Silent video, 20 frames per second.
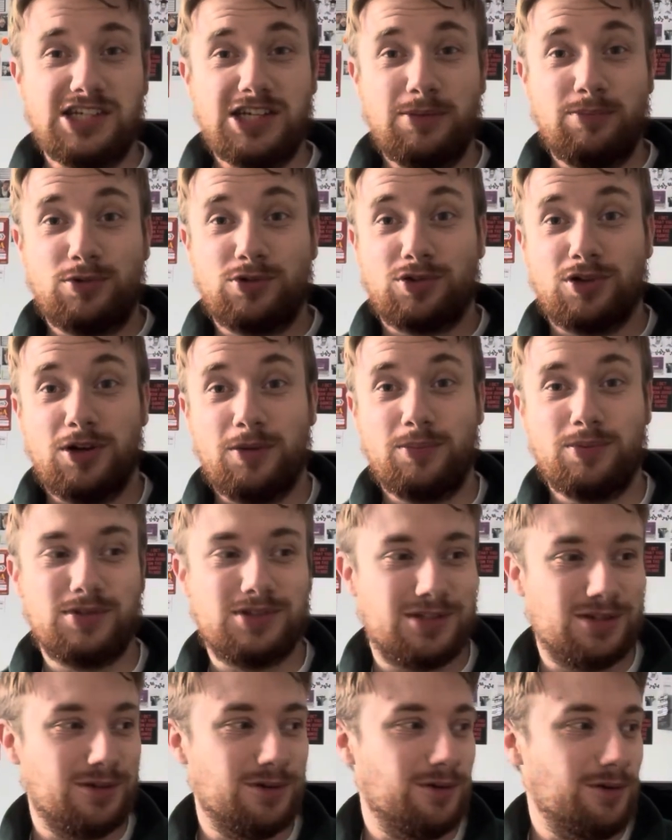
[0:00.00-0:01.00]
trip
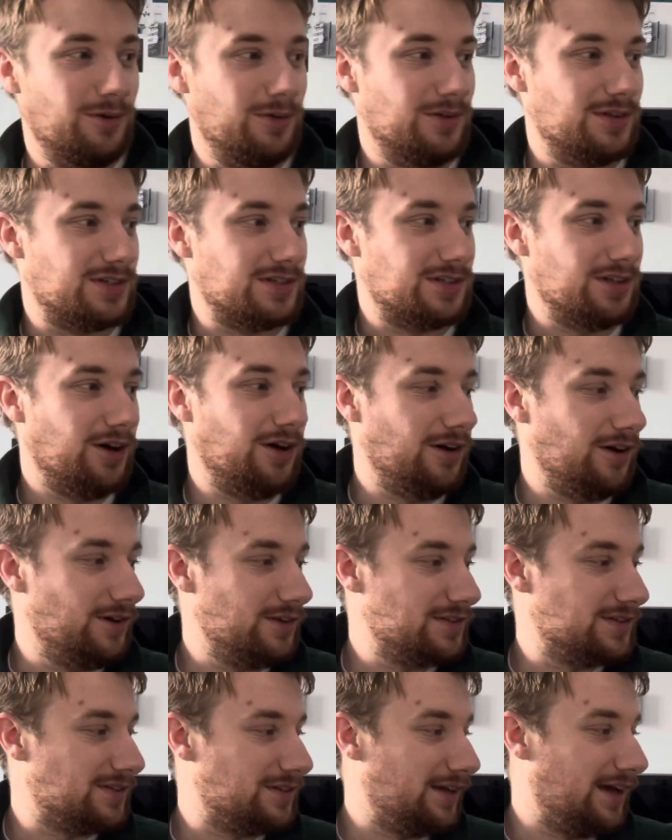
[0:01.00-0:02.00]
to the
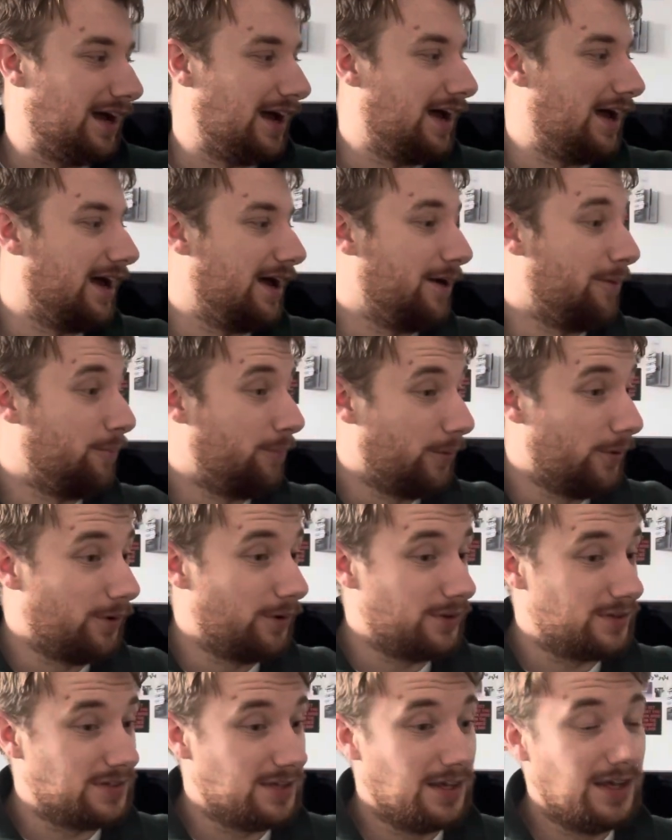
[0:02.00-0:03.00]
stores,
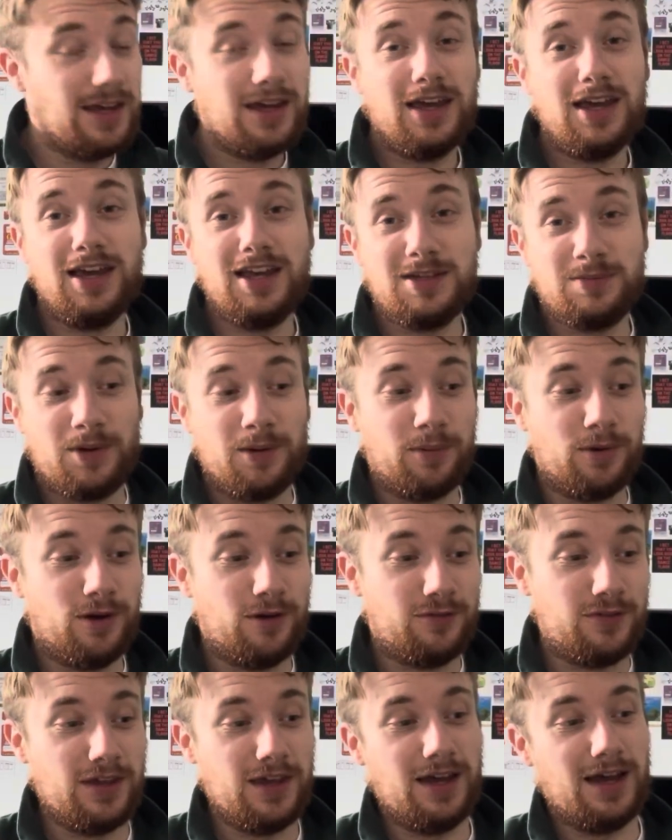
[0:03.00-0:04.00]
but it is my
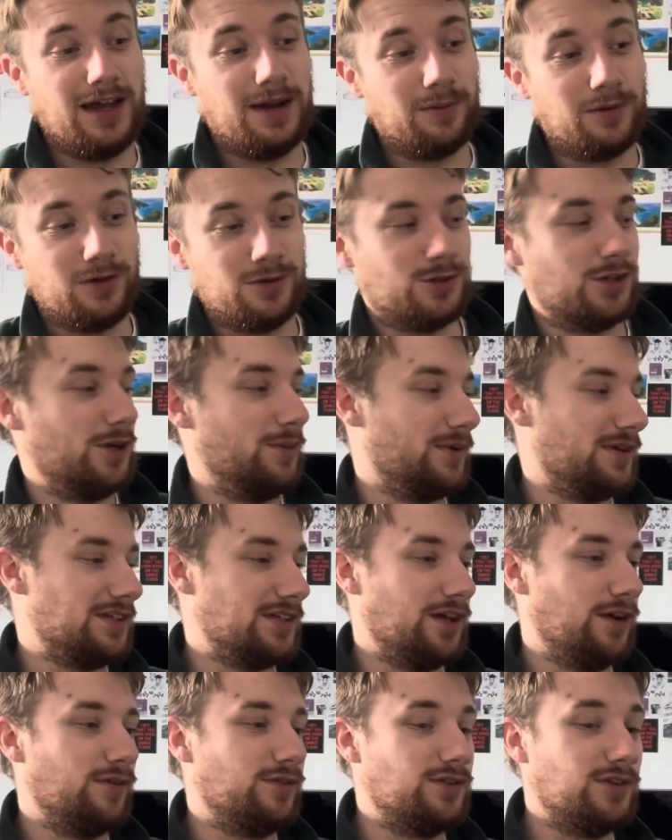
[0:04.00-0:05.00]
birthday and I'm going to treat
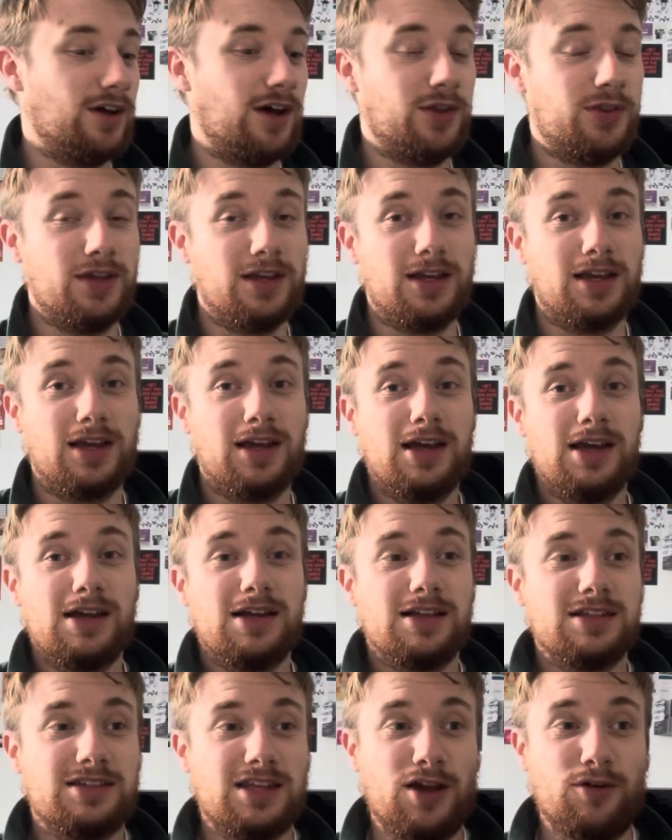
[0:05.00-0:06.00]
myself, so I think
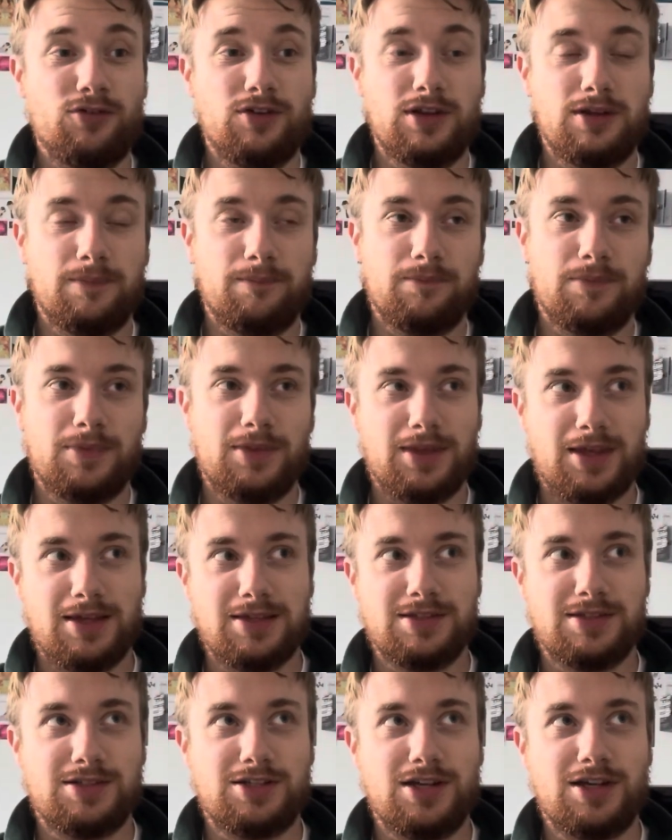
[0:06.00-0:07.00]
definitely,
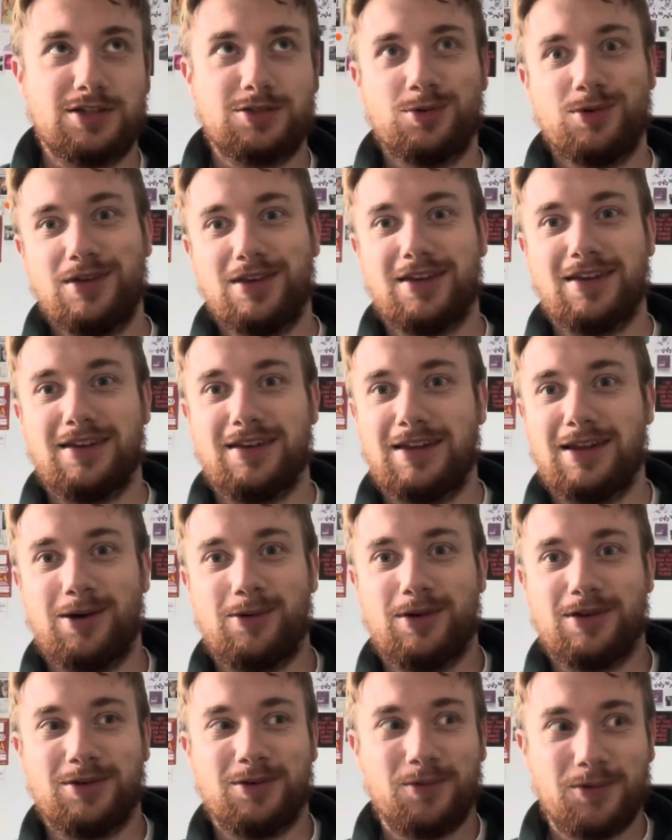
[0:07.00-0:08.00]
there's the chair squeaking,
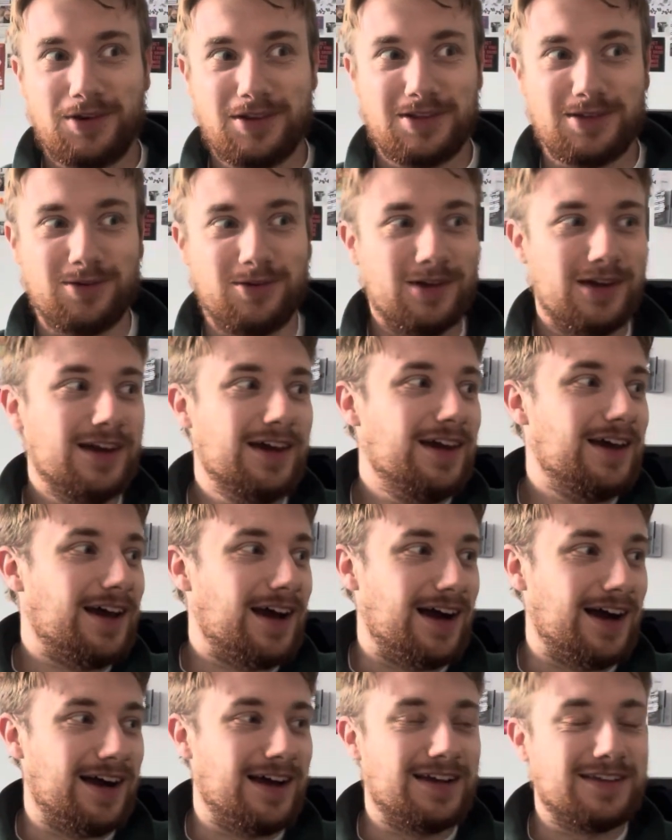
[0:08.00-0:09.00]
now I don't want it
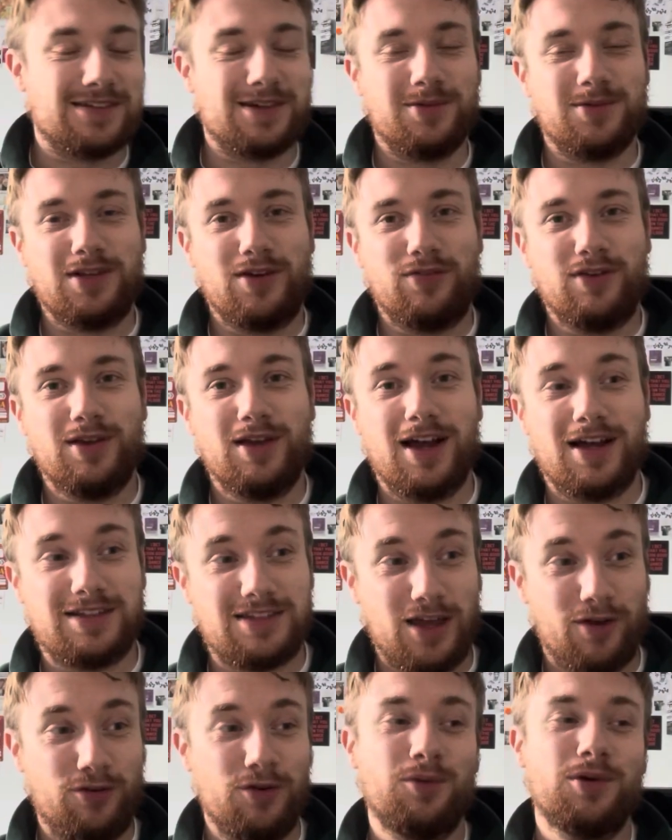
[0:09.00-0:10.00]
to. So I definitely want
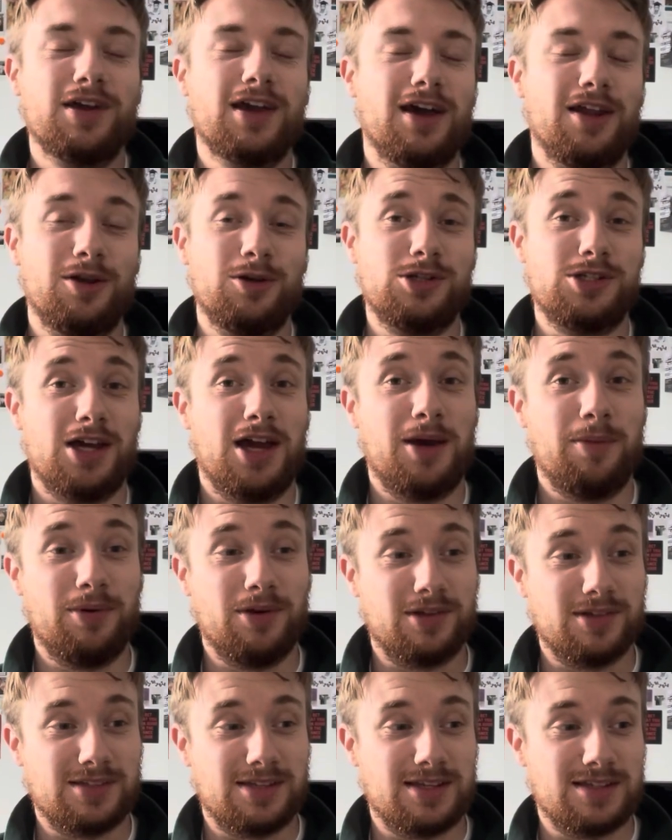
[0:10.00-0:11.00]
to get a new chair,
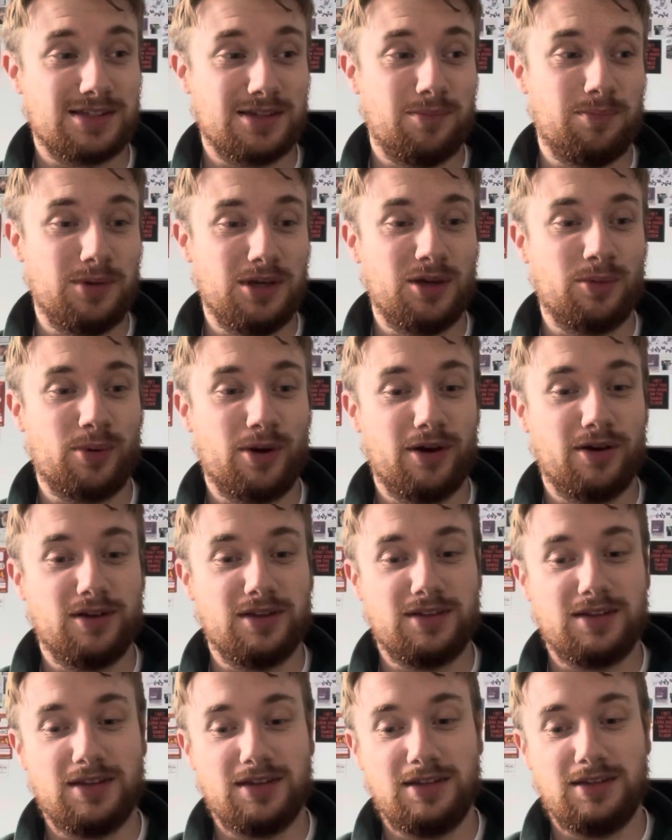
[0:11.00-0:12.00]
because that's a big
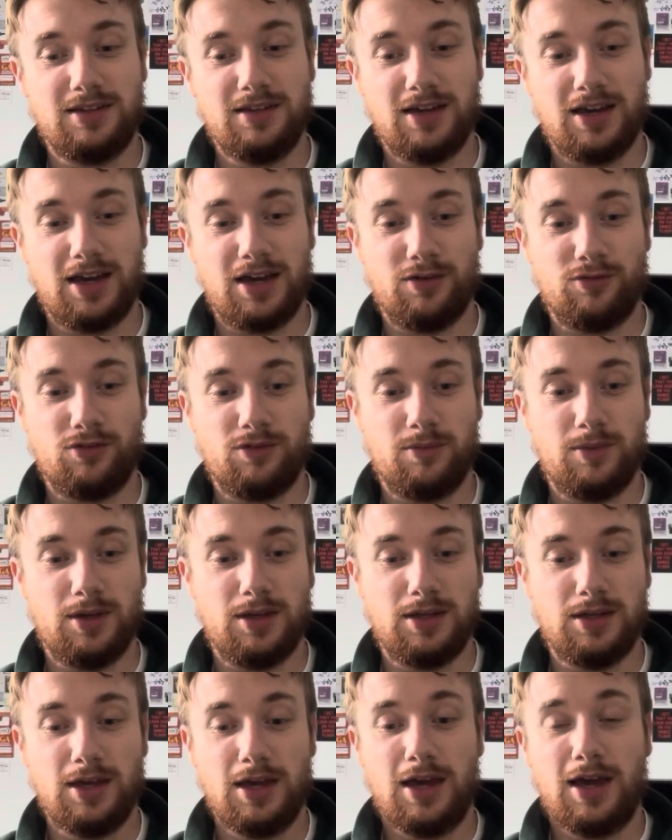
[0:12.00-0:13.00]
priority for me.